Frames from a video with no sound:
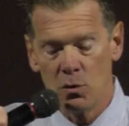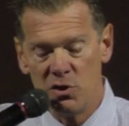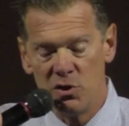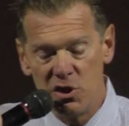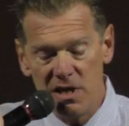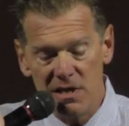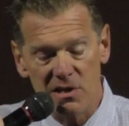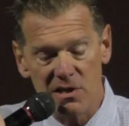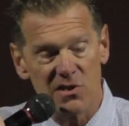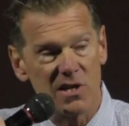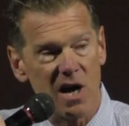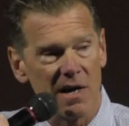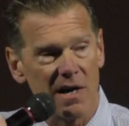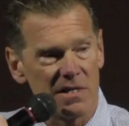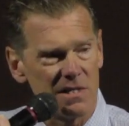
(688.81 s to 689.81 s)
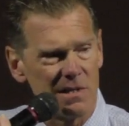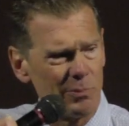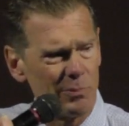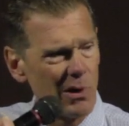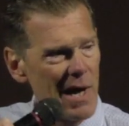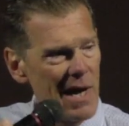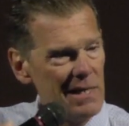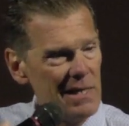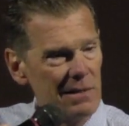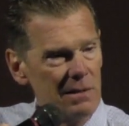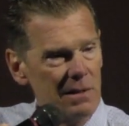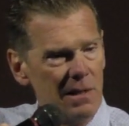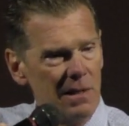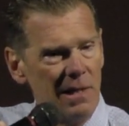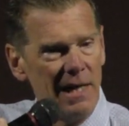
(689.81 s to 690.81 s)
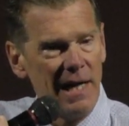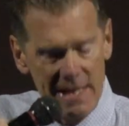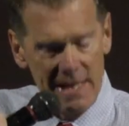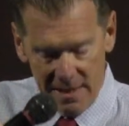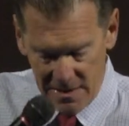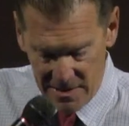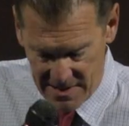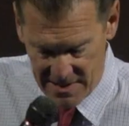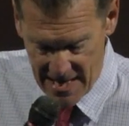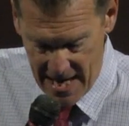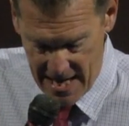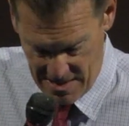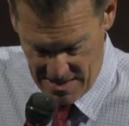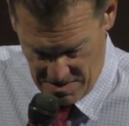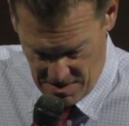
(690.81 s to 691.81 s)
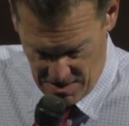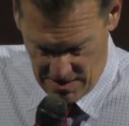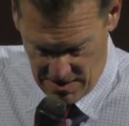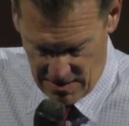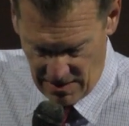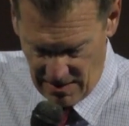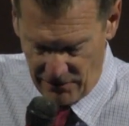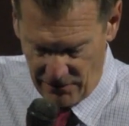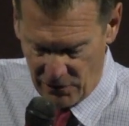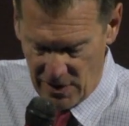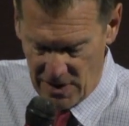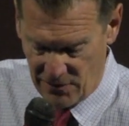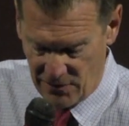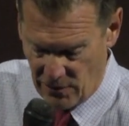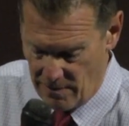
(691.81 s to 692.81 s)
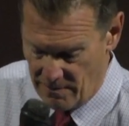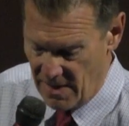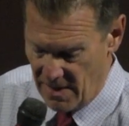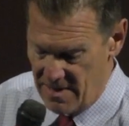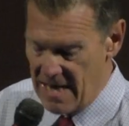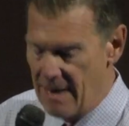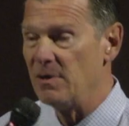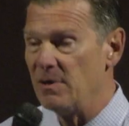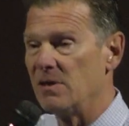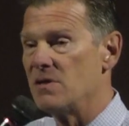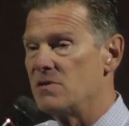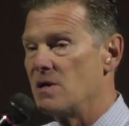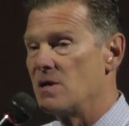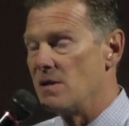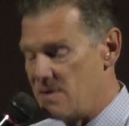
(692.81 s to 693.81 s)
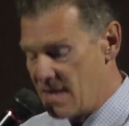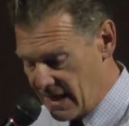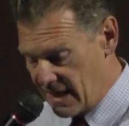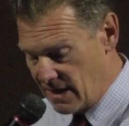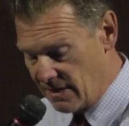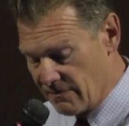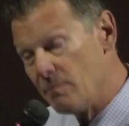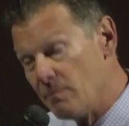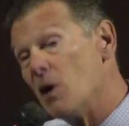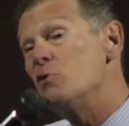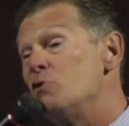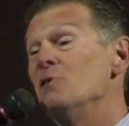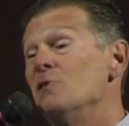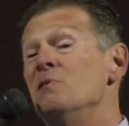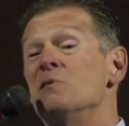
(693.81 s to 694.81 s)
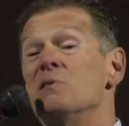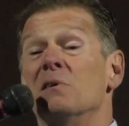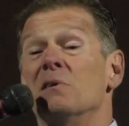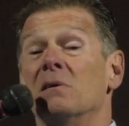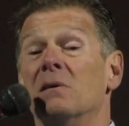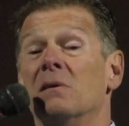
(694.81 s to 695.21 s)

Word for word: When Jesus taught us to pray, he didn't say, Deliver us from the nebulous negative emotions.